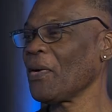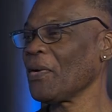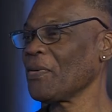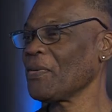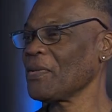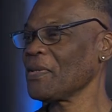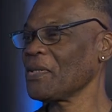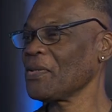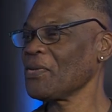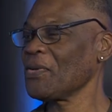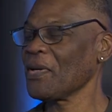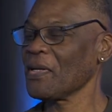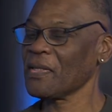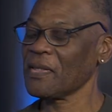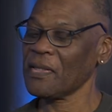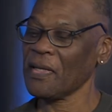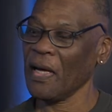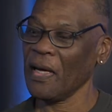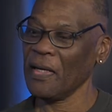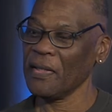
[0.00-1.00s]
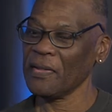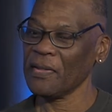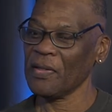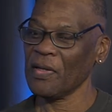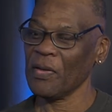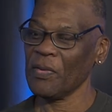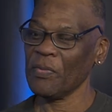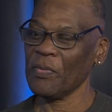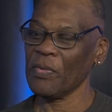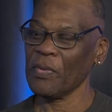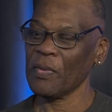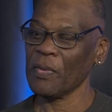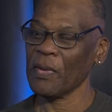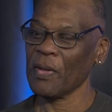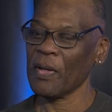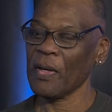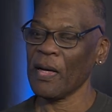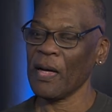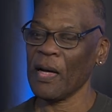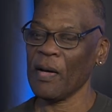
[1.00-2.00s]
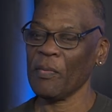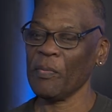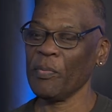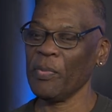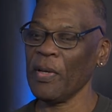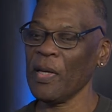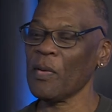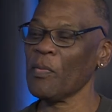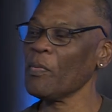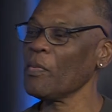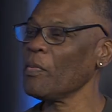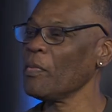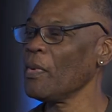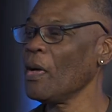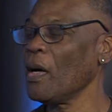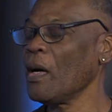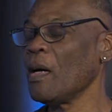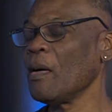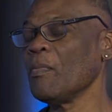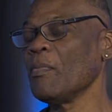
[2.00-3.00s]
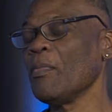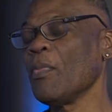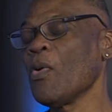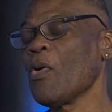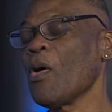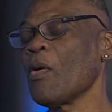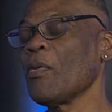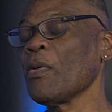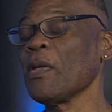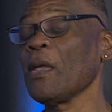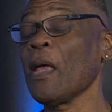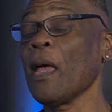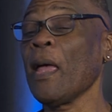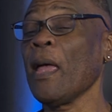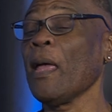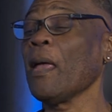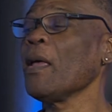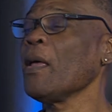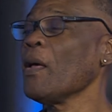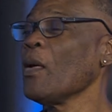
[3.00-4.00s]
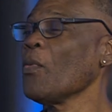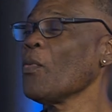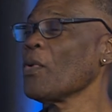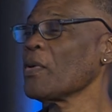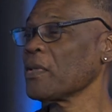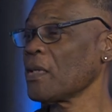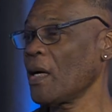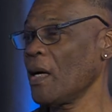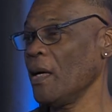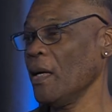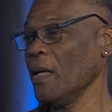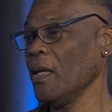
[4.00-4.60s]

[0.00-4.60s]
always so excited, you know. Big Bor Yang was our